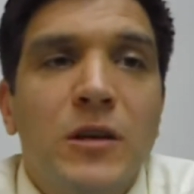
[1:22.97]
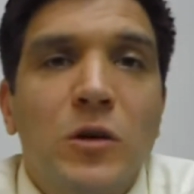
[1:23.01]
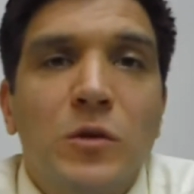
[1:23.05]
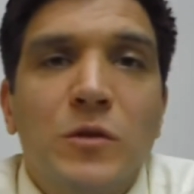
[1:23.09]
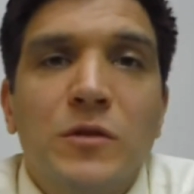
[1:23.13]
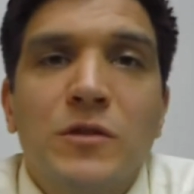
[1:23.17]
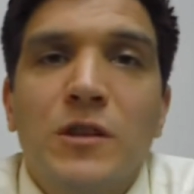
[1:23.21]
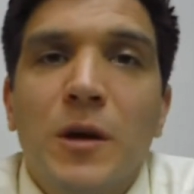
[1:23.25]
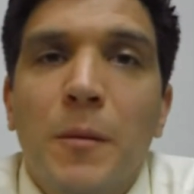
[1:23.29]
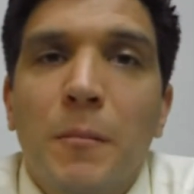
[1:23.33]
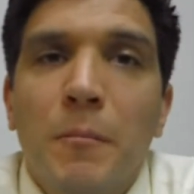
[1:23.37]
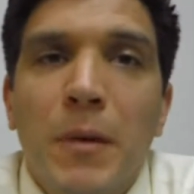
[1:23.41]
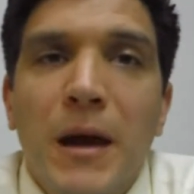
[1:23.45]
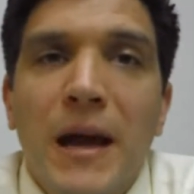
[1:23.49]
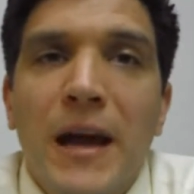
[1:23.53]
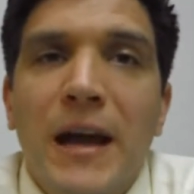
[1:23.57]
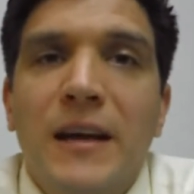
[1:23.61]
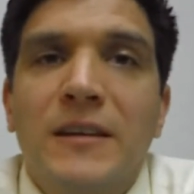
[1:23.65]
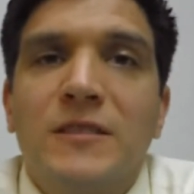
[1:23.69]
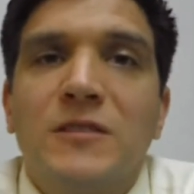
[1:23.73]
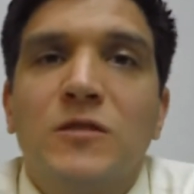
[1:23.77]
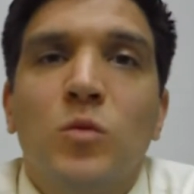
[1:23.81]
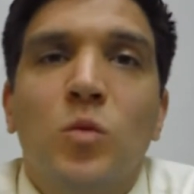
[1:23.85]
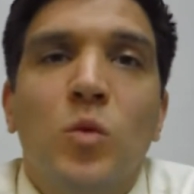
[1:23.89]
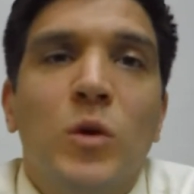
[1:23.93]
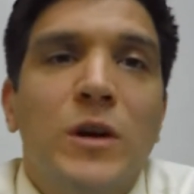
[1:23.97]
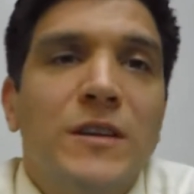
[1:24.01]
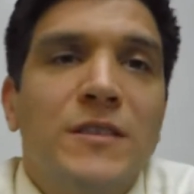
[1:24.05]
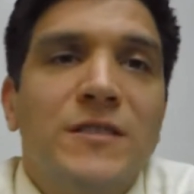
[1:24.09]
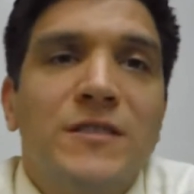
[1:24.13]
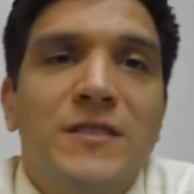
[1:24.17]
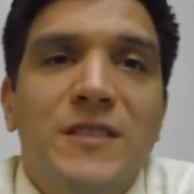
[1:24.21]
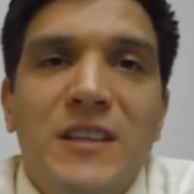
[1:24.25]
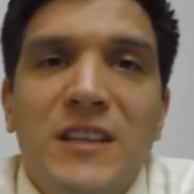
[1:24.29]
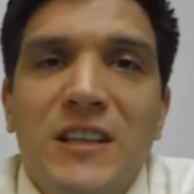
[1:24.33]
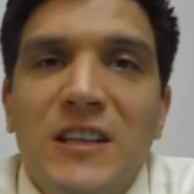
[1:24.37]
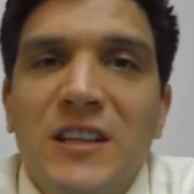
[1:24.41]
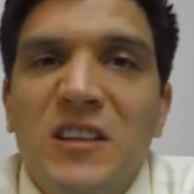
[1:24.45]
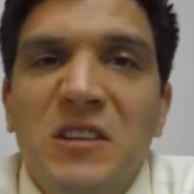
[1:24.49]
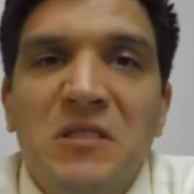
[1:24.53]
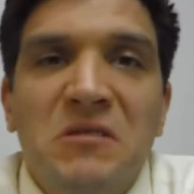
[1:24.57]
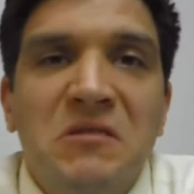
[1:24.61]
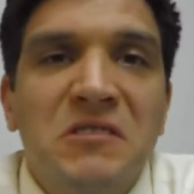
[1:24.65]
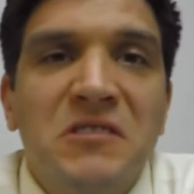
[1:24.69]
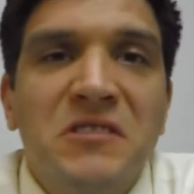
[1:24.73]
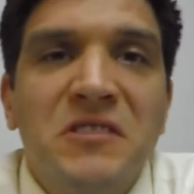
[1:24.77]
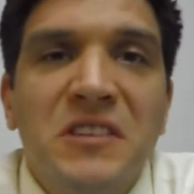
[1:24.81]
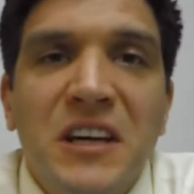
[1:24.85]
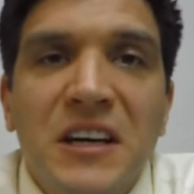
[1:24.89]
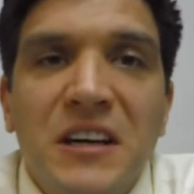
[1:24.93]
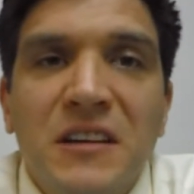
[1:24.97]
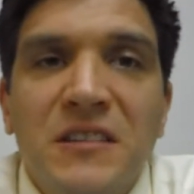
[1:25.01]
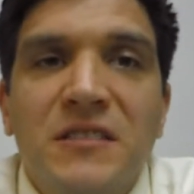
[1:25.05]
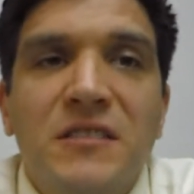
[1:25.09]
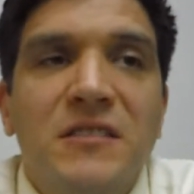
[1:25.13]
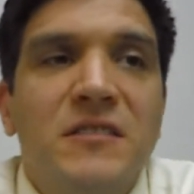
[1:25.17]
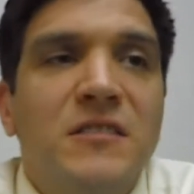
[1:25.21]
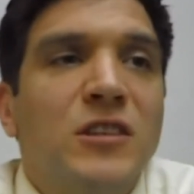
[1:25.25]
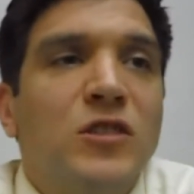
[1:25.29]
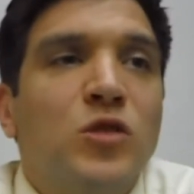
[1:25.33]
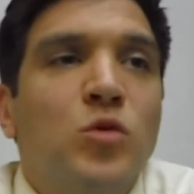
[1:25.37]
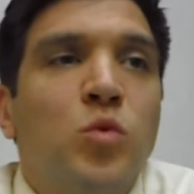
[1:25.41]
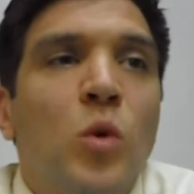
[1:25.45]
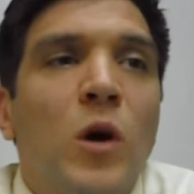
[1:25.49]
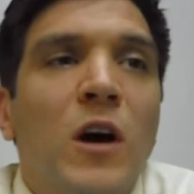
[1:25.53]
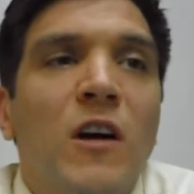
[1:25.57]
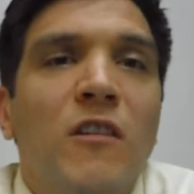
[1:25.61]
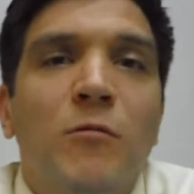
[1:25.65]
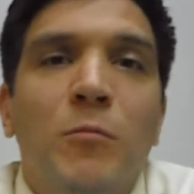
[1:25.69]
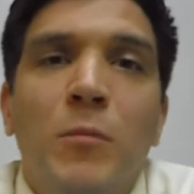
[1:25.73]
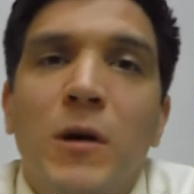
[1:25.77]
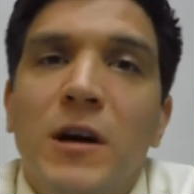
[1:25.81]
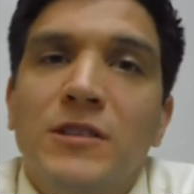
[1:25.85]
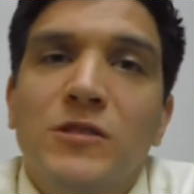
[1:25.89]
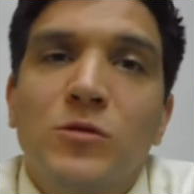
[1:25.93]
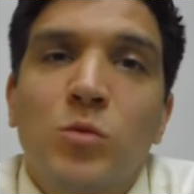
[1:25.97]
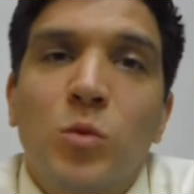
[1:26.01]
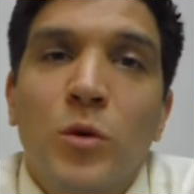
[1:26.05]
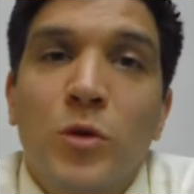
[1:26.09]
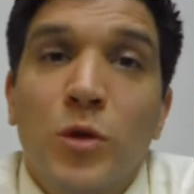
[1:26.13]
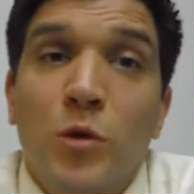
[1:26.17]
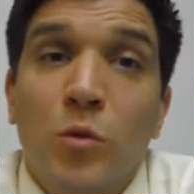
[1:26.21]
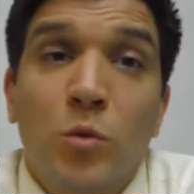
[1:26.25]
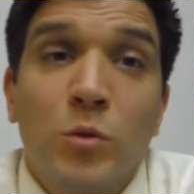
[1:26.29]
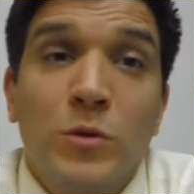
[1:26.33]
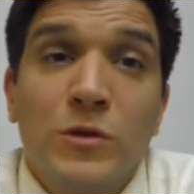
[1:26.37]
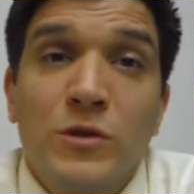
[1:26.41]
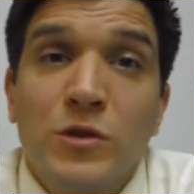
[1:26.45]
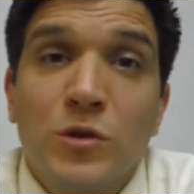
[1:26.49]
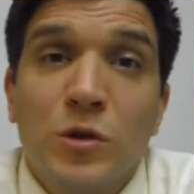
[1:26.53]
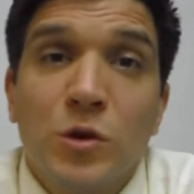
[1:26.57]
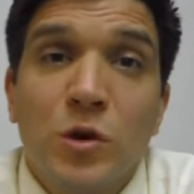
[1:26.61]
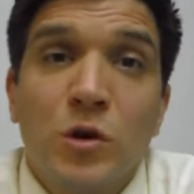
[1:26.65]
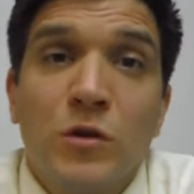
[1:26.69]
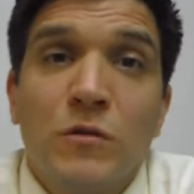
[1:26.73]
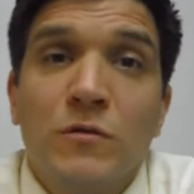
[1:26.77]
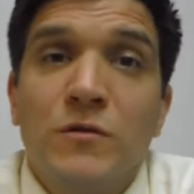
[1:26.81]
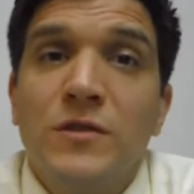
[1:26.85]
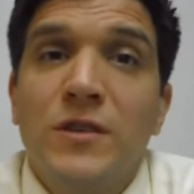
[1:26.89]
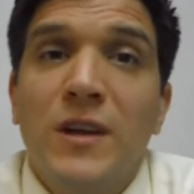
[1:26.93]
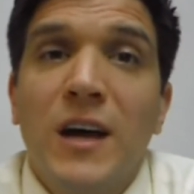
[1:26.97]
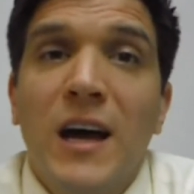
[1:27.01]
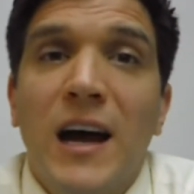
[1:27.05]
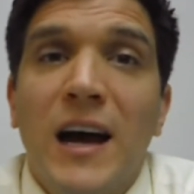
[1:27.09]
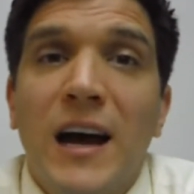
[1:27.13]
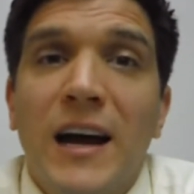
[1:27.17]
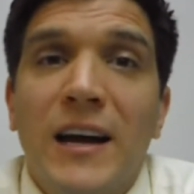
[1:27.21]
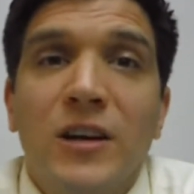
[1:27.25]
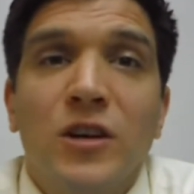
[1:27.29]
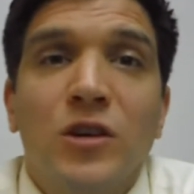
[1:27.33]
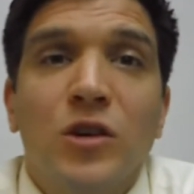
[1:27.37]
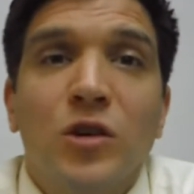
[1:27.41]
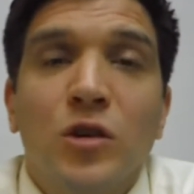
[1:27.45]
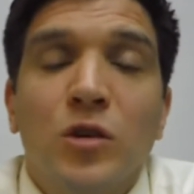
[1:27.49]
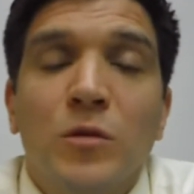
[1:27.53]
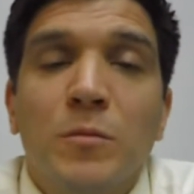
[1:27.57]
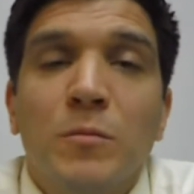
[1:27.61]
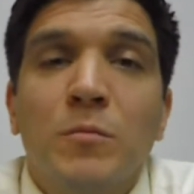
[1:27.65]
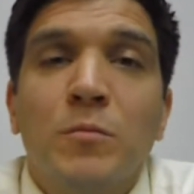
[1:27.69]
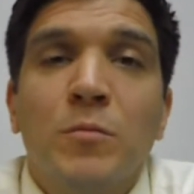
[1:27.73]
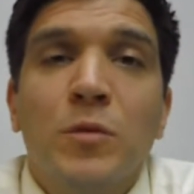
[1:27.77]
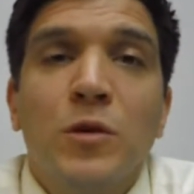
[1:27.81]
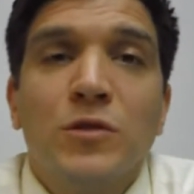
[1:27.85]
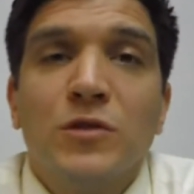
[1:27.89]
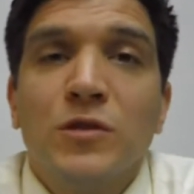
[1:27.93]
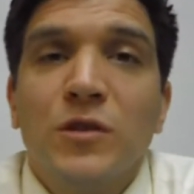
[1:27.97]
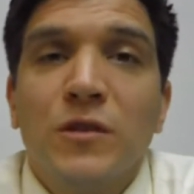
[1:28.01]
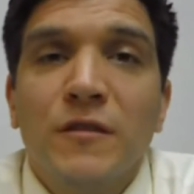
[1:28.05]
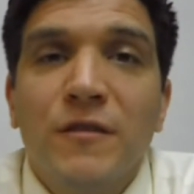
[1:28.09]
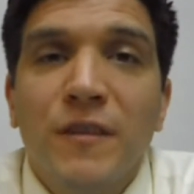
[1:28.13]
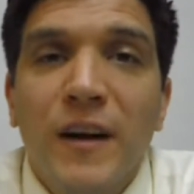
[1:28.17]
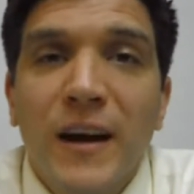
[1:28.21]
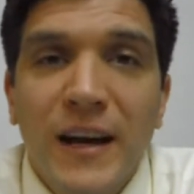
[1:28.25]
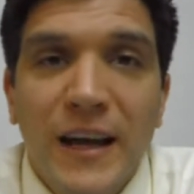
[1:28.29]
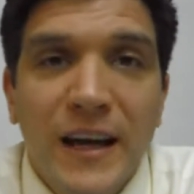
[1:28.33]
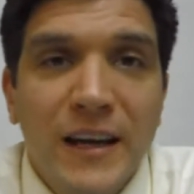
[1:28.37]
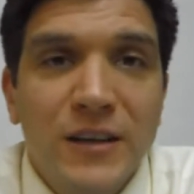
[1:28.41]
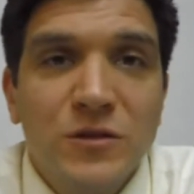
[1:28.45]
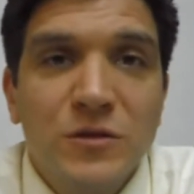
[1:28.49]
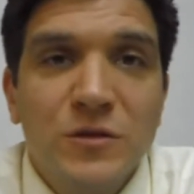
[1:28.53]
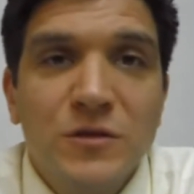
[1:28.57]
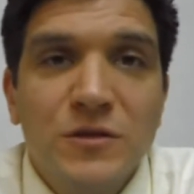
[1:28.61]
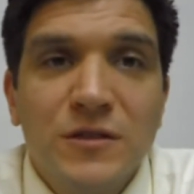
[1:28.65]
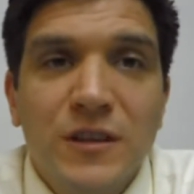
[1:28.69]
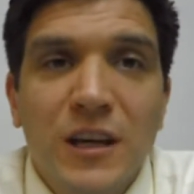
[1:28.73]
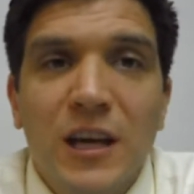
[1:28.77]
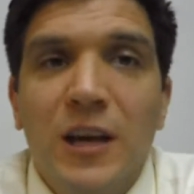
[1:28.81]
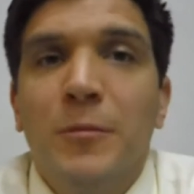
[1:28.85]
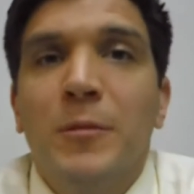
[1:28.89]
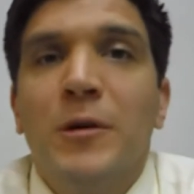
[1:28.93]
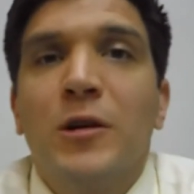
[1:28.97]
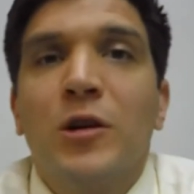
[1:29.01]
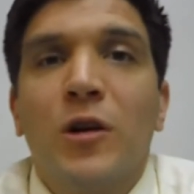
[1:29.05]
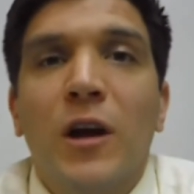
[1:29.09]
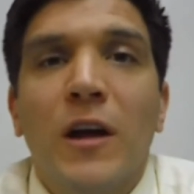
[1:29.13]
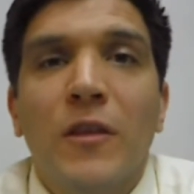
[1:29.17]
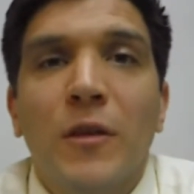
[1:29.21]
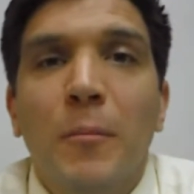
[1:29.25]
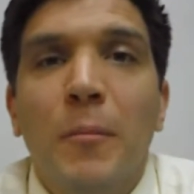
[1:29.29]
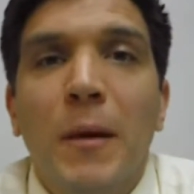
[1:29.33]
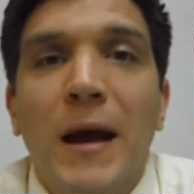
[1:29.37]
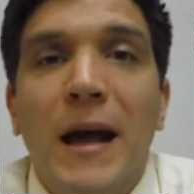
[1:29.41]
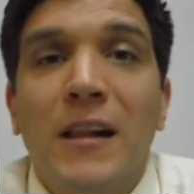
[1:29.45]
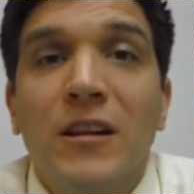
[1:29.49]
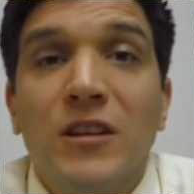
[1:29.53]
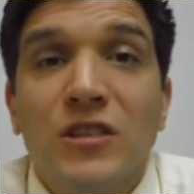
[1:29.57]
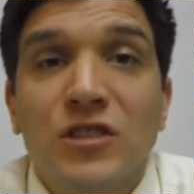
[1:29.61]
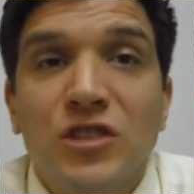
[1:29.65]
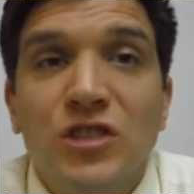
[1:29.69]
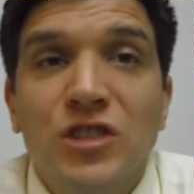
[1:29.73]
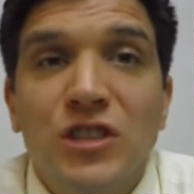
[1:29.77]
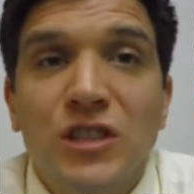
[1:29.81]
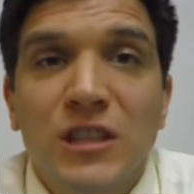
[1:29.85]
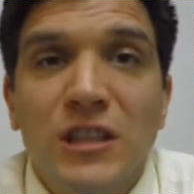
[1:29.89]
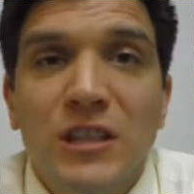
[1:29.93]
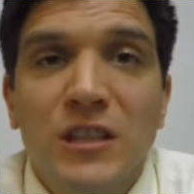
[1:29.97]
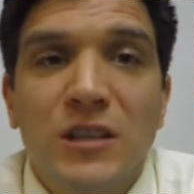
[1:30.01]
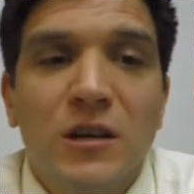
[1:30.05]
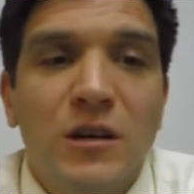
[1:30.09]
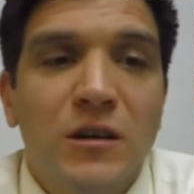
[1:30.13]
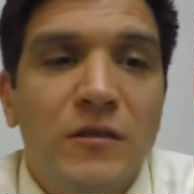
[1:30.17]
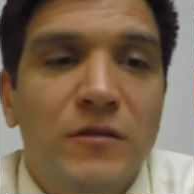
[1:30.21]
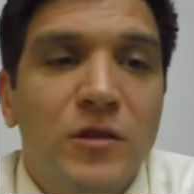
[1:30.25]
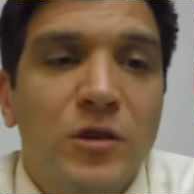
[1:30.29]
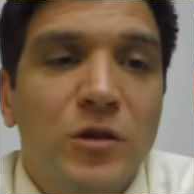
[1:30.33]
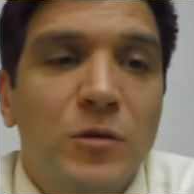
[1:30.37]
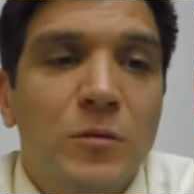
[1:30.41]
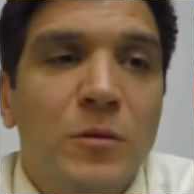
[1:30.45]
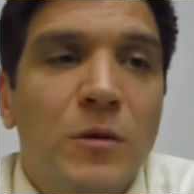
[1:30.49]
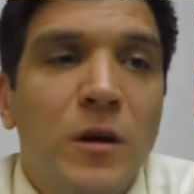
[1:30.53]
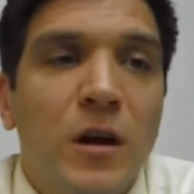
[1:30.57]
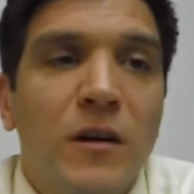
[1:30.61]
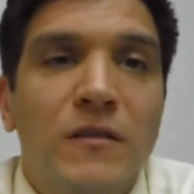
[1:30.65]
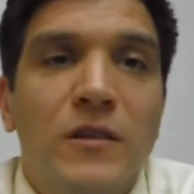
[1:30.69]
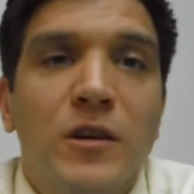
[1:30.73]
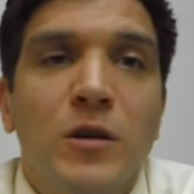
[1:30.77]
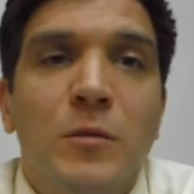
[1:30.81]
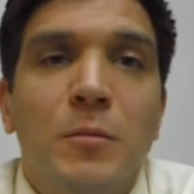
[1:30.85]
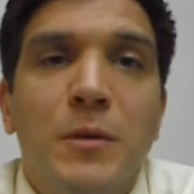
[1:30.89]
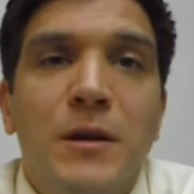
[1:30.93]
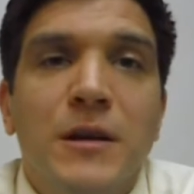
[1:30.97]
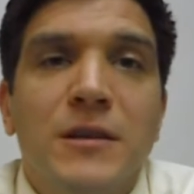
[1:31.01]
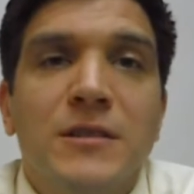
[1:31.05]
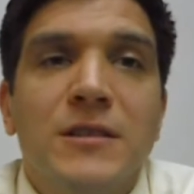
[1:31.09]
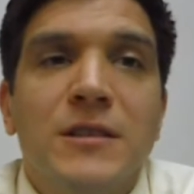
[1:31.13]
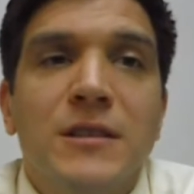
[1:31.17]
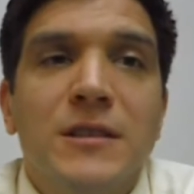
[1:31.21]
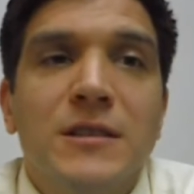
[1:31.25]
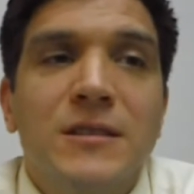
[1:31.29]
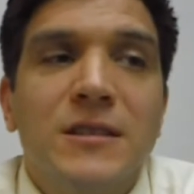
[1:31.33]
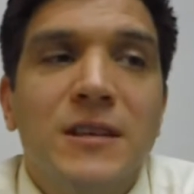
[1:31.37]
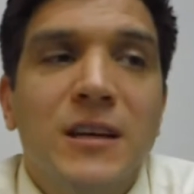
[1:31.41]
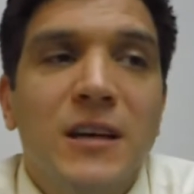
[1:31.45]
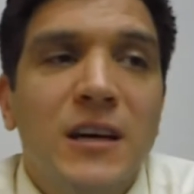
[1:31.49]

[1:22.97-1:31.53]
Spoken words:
Some banks want to see 6 to 12 months worth of reserves on your personal financial statement or on the balance sheet of your business,